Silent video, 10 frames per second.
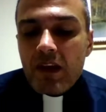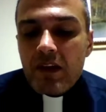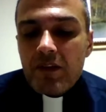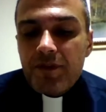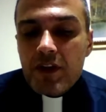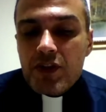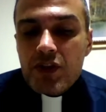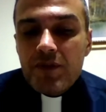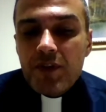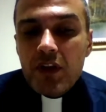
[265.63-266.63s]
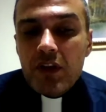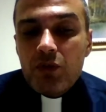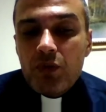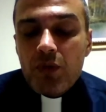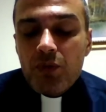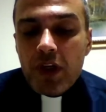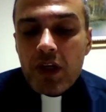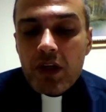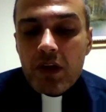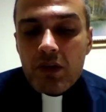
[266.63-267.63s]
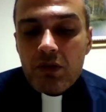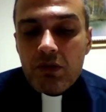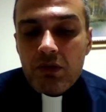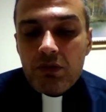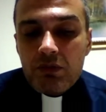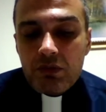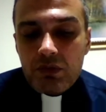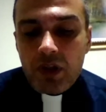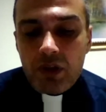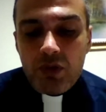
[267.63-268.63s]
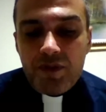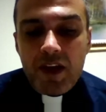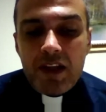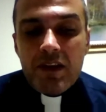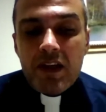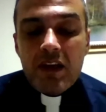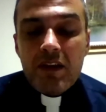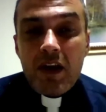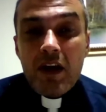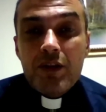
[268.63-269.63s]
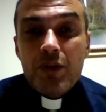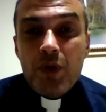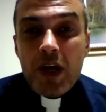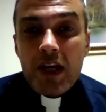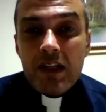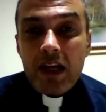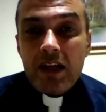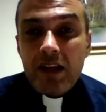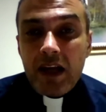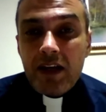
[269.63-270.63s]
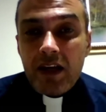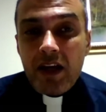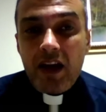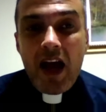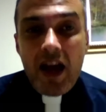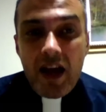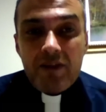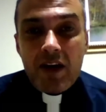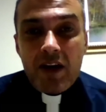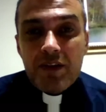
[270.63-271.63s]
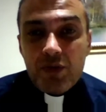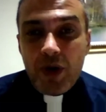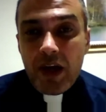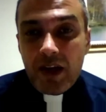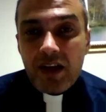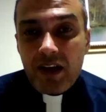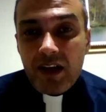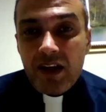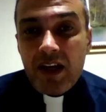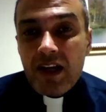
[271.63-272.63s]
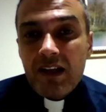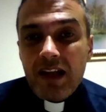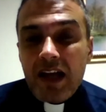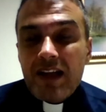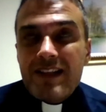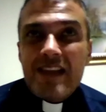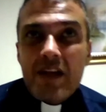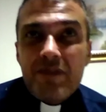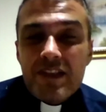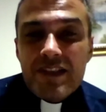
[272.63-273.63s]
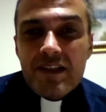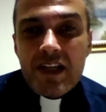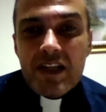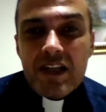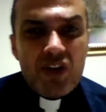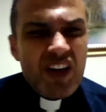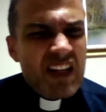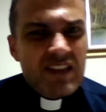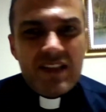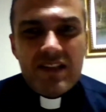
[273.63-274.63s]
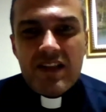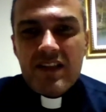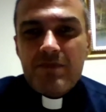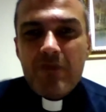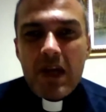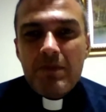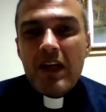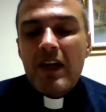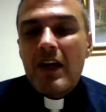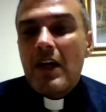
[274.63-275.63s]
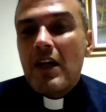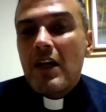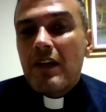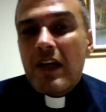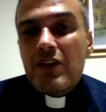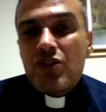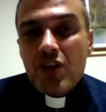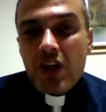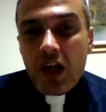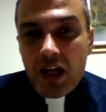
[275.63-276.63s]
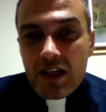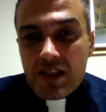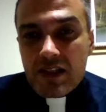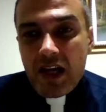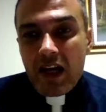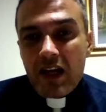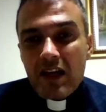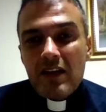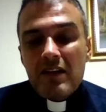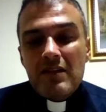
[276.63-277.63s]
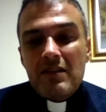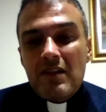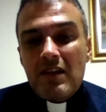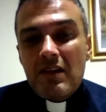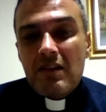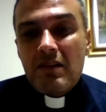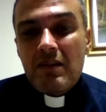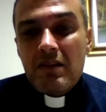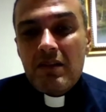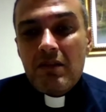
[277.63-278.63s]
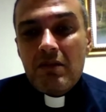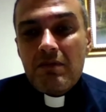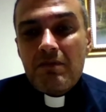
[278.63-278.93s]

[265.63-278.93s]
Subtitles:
first of all, we felt the earthquake, like a heavy earthquake, like 7 degrees or 8 degrees maybe, that shook us, and the